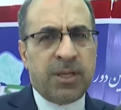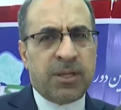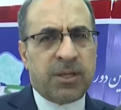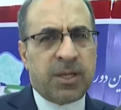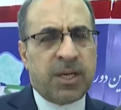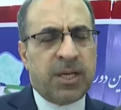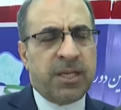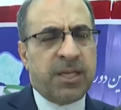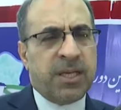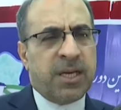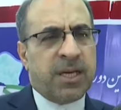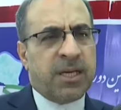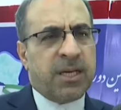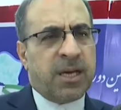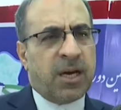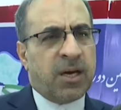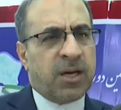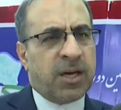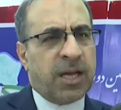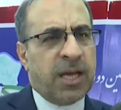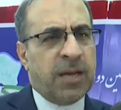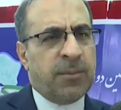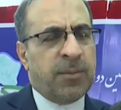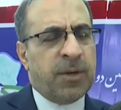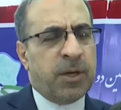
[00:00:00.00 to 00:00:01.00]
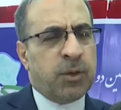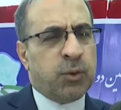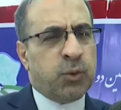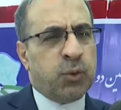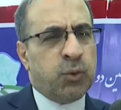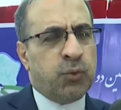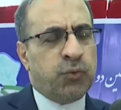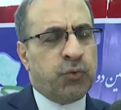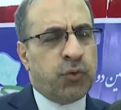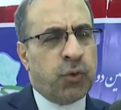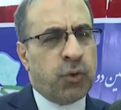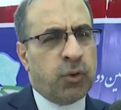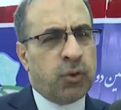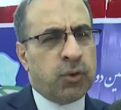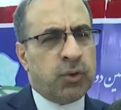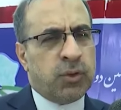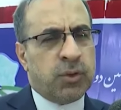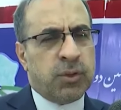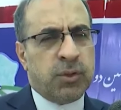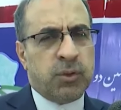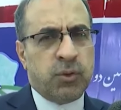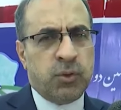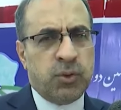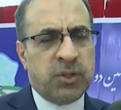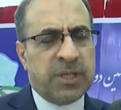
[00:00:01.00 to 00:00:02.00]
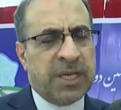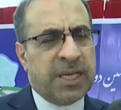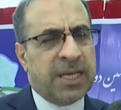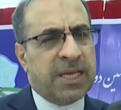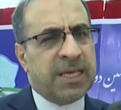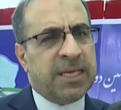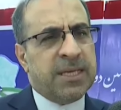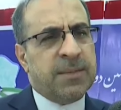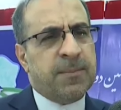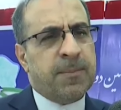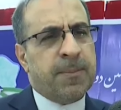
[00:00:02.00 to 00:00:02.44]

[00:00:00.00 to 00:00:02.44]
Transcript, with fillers: Iranians are able to vote today,